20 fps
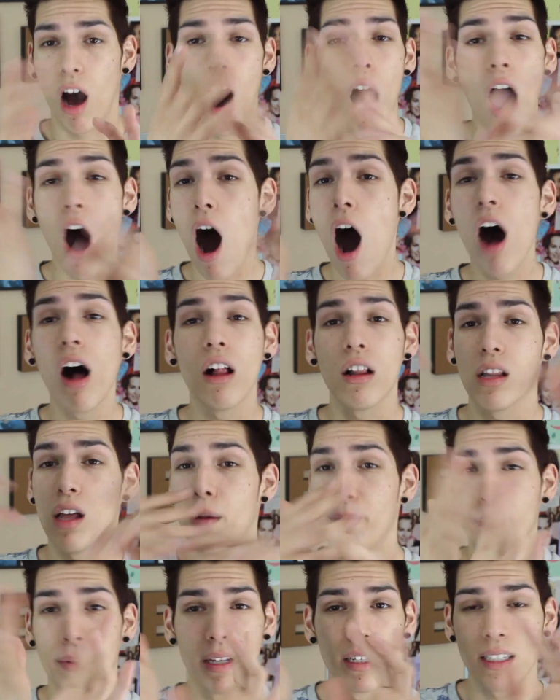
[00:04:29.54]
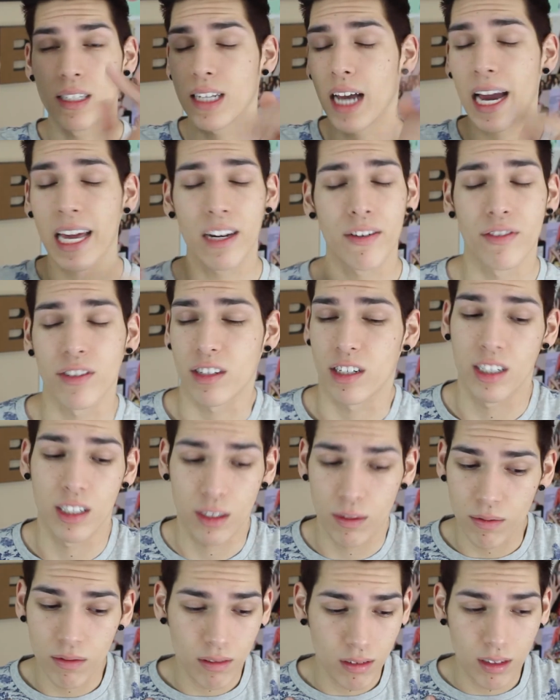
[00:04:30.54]
All up inside of
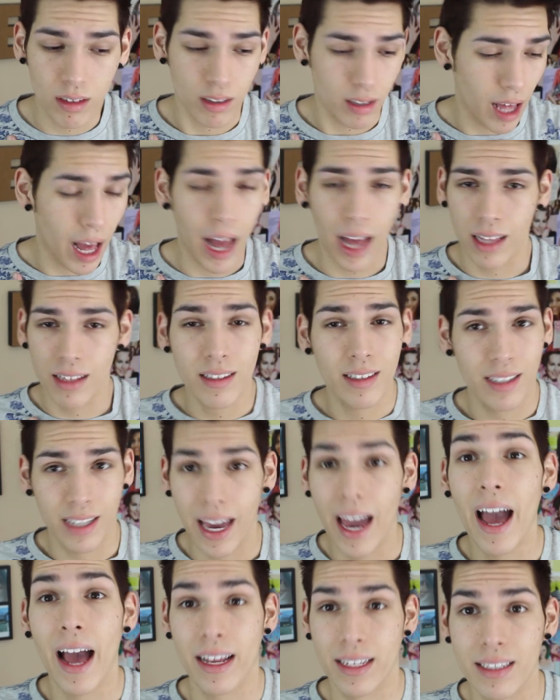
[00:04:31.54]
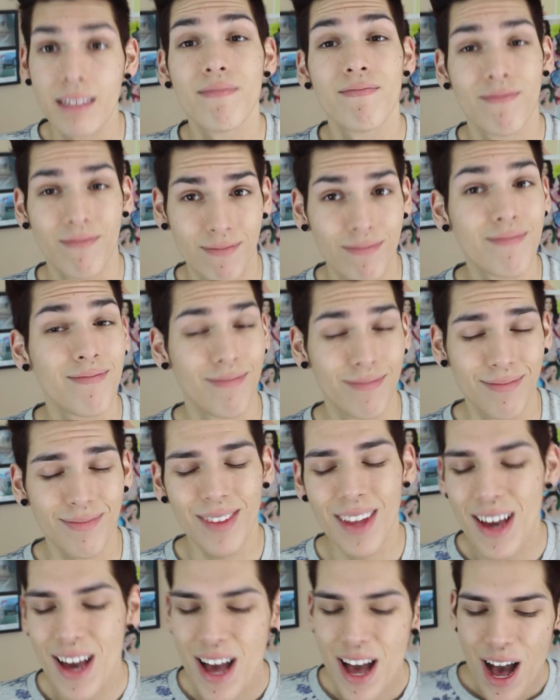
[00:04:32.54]
her. Yes.
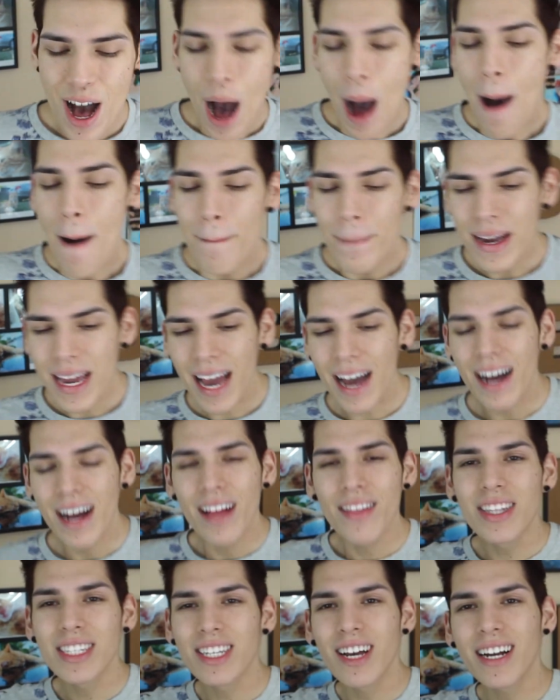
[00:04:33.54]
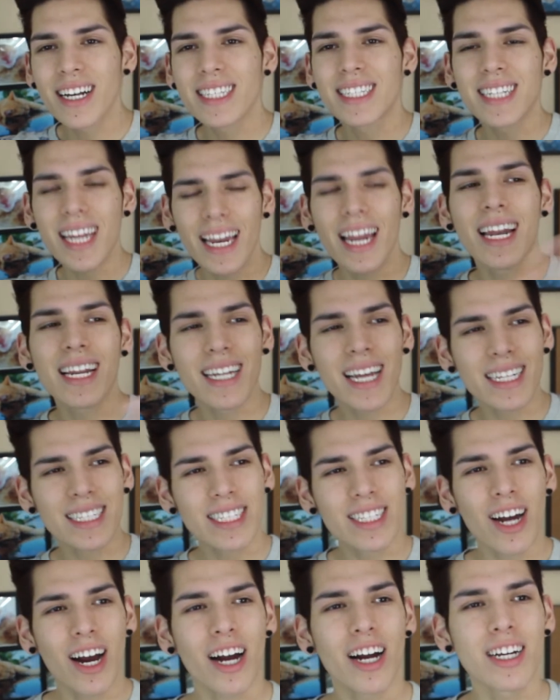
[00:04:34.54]
Mm-hmm. But yeah, this song gets 10 out of 10
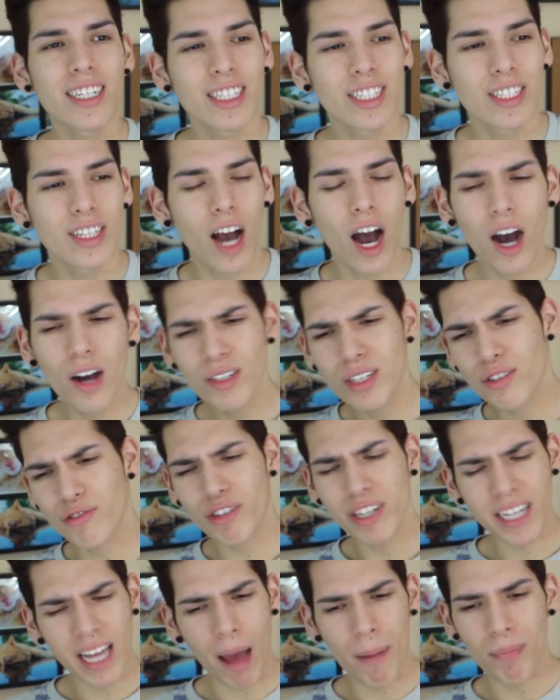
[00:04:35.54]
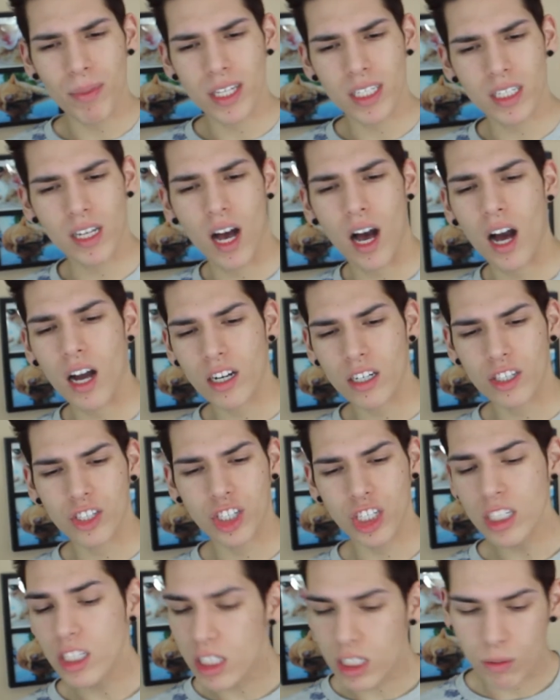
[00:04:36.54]
stars. To recap the song,
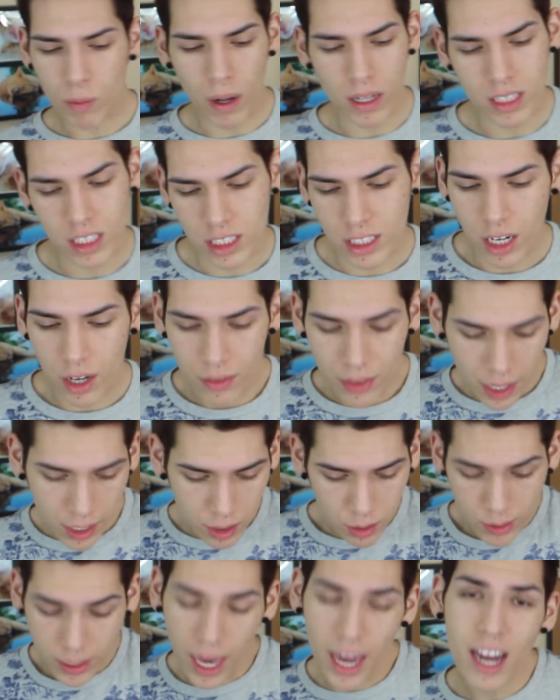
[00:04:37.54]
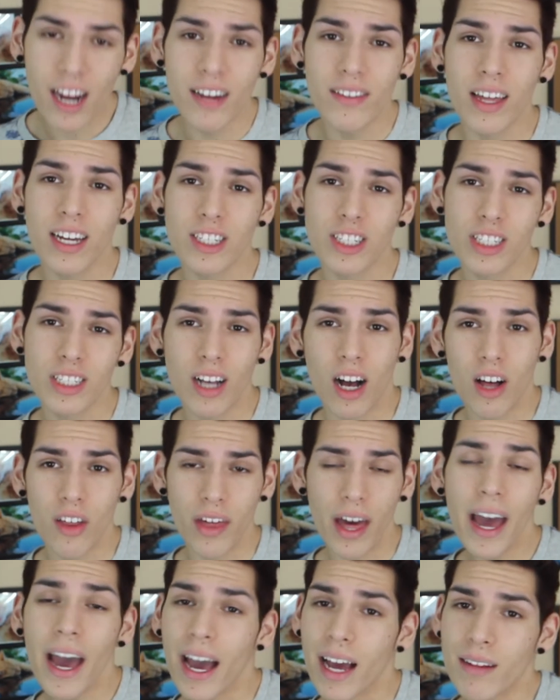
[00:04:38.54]
she just wants to know that you care and that she's all
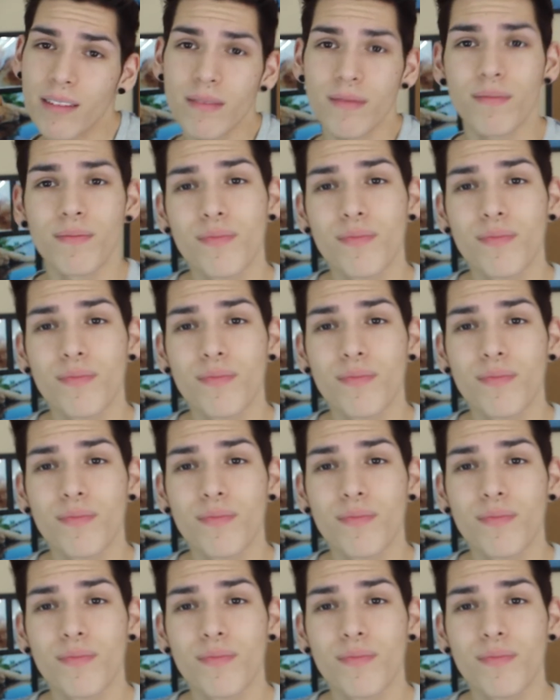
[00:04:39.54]
that.